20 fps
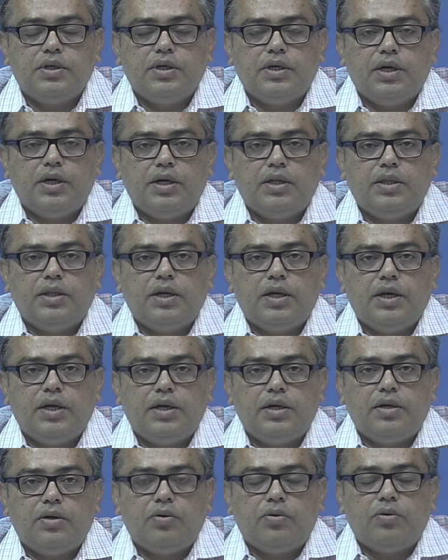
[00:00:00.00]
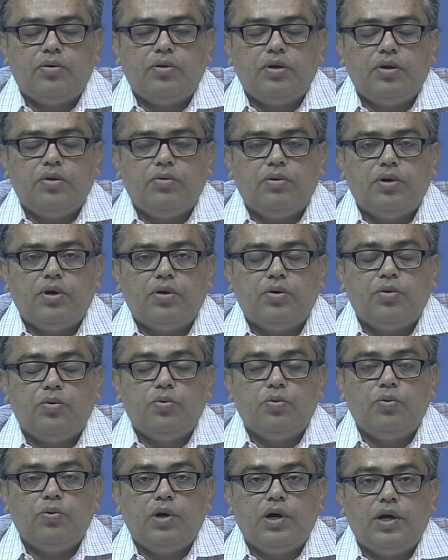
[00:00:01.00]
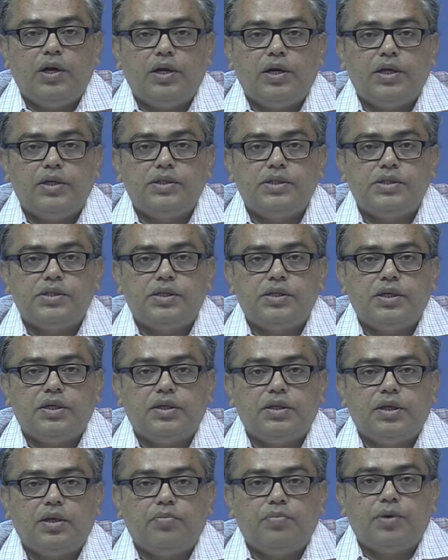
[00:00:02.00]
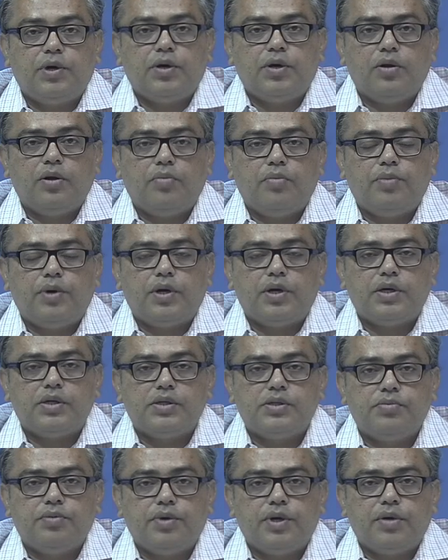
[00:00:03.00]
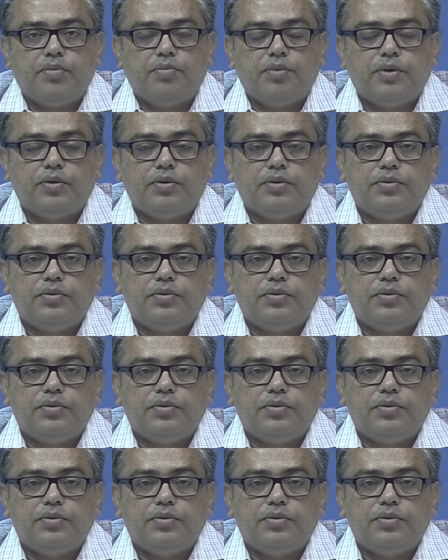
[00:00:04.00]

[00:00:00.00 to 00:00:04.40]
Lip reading: and then later on you can go and register that particular partnership agreement.